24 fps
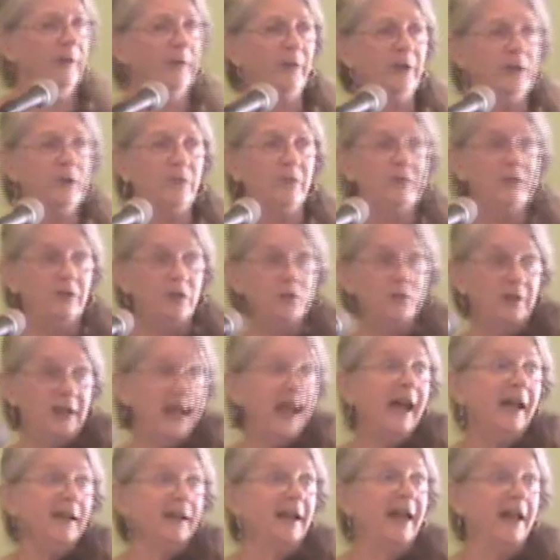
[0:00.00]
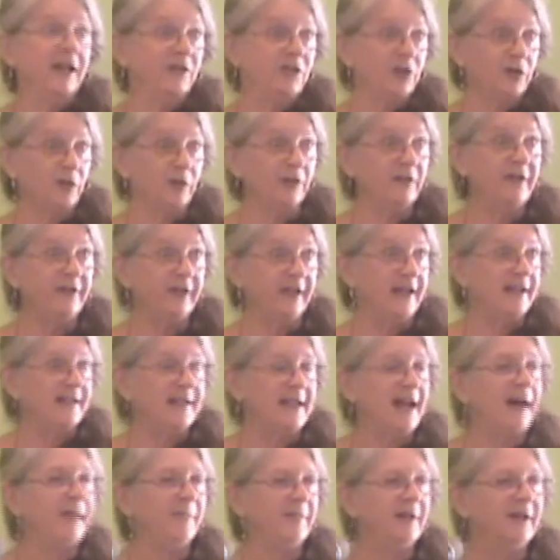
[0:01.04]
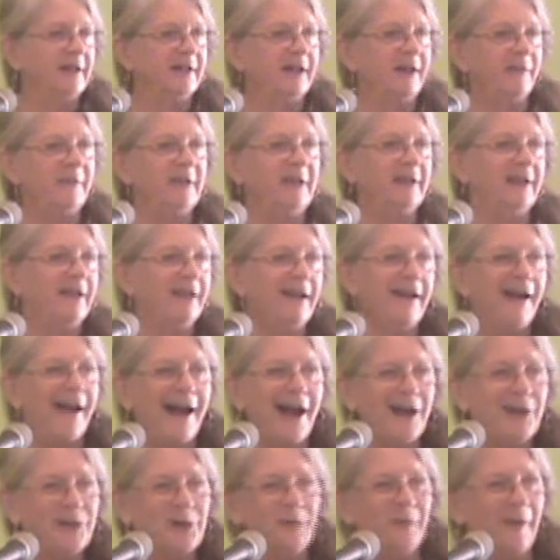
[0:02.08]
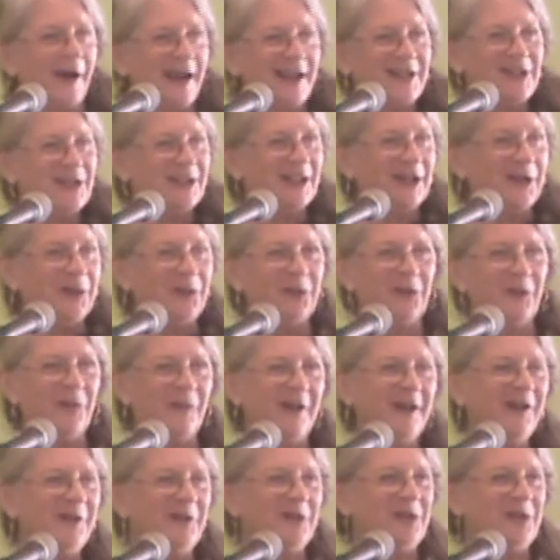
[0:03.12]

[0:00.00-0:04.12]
oh, well, you can't let certain things happen. I mean, I do bystander